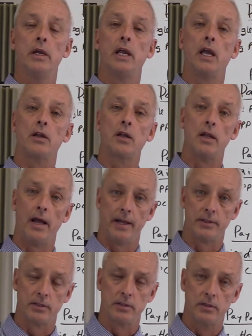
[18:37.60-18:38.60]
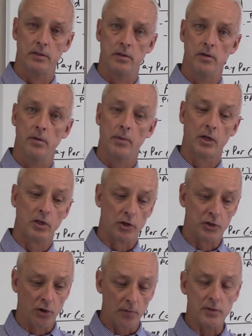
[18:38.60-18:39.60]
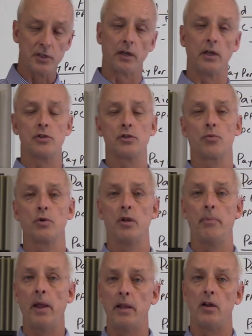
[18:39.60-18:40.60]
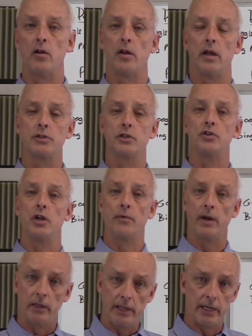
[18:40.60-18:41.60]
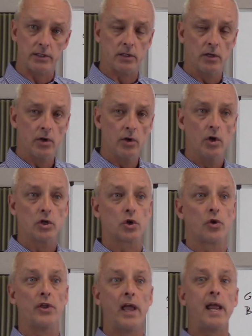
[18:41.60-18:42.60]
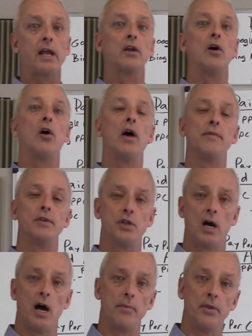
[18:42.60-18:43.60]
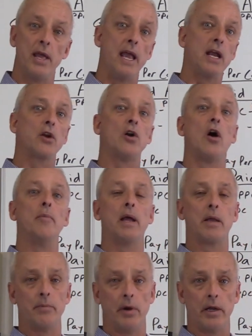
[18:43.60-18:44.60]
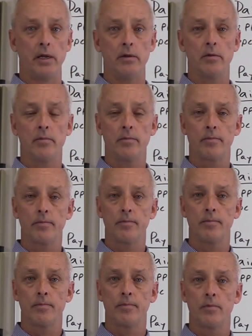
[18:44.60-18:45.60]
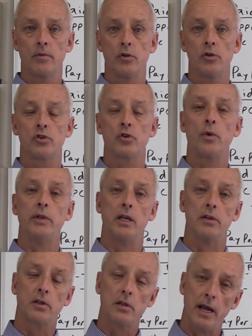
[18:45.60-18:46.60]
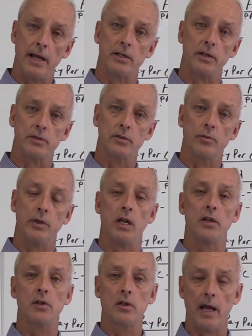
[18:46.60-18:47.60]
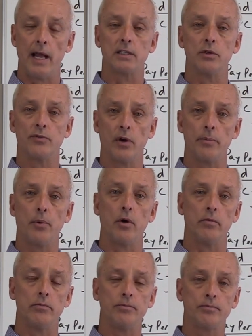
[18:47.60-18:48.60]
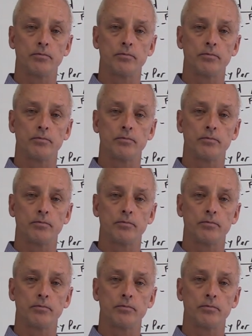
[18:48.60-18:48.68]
into clients because our service technicians were depending on us to generate leads. So they could all have a job. They could all make money. So we needed the clientele. We needed the clients. It was very important.